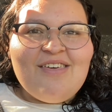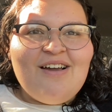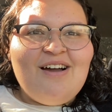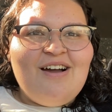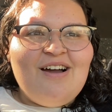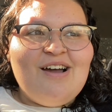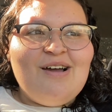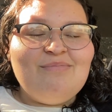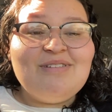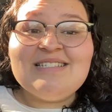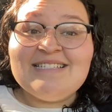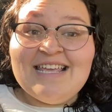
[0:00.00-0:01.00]
um,
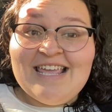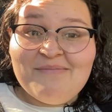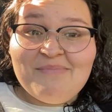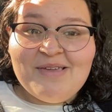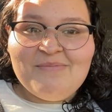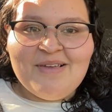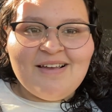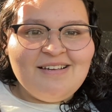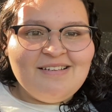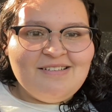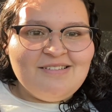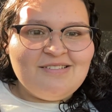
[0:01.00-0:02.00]
to seeing me
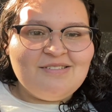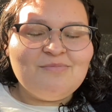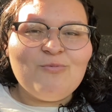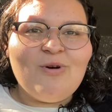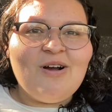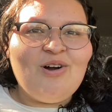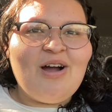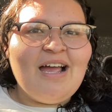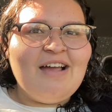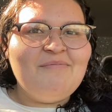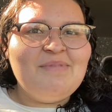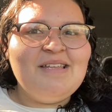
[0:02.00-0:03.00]
because, well, I
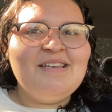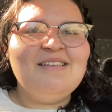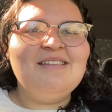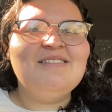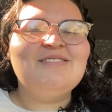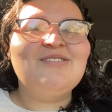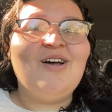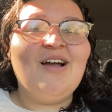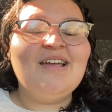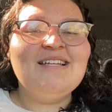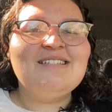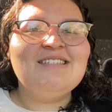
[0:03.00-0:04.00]
have been
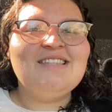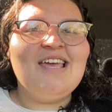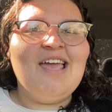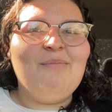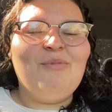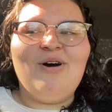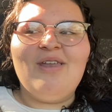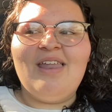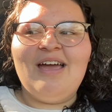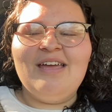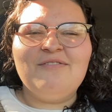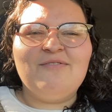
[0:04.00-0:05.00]
talking to them
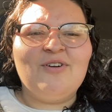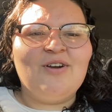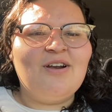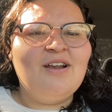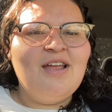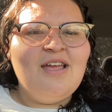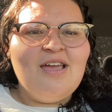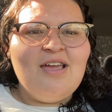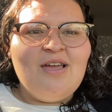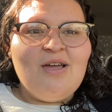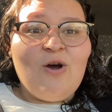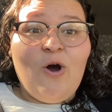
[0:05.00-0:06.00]
online for
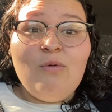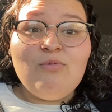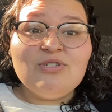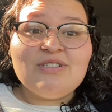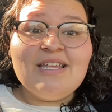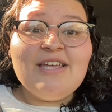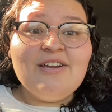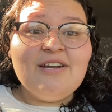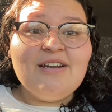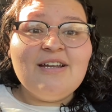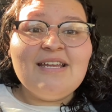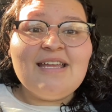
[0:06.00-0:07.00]
almost a
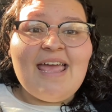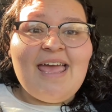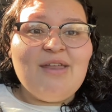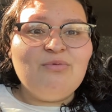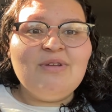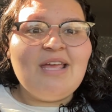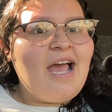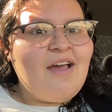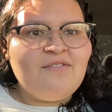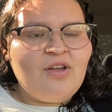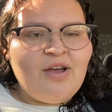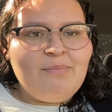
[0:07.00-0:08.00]
year and we have
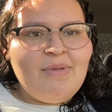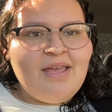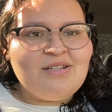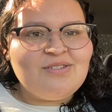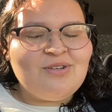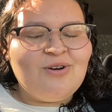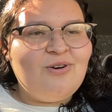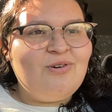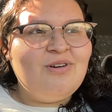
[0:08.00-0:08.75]
not met. So,